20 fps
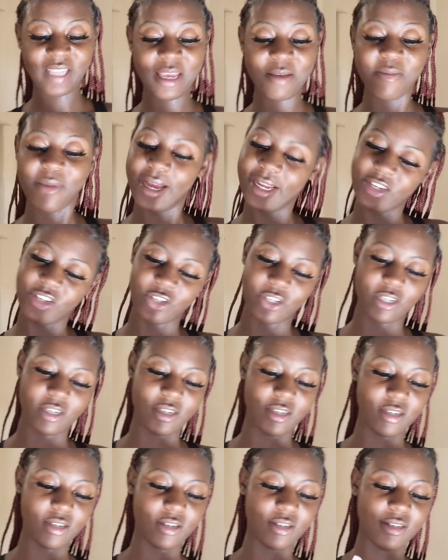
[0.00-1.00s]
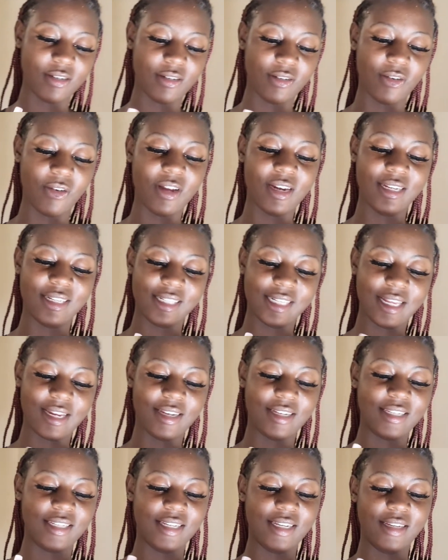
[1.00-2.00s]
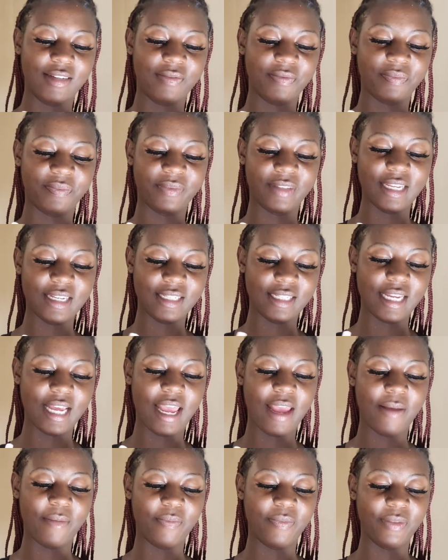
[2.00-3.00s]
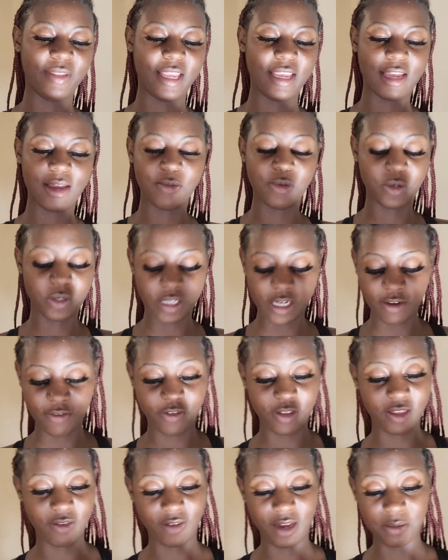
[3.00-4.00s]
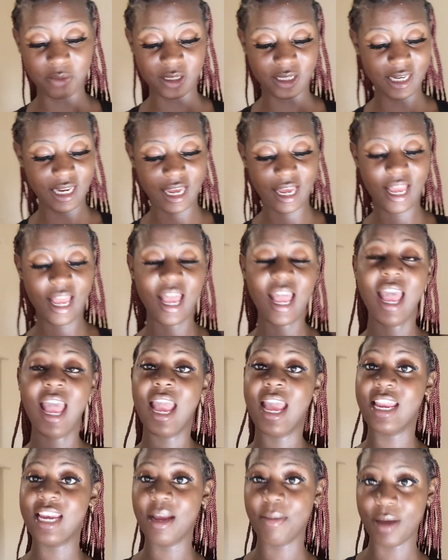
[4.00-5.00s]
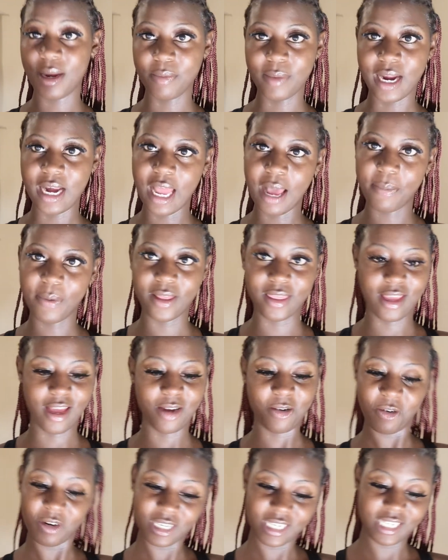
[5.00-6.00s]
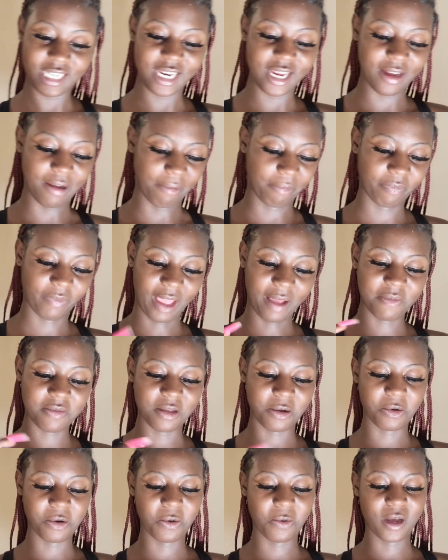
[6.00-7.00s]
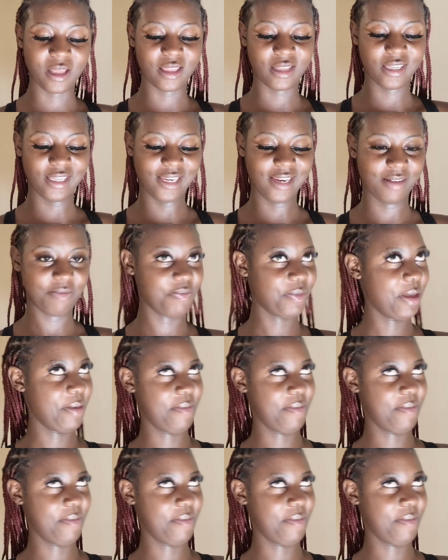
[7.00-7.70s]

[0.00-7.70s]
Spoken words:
Imagine on a Saturday, that time they came to check for the vibes here. And Naban Balapa, they are not here. I'm the only one that's here.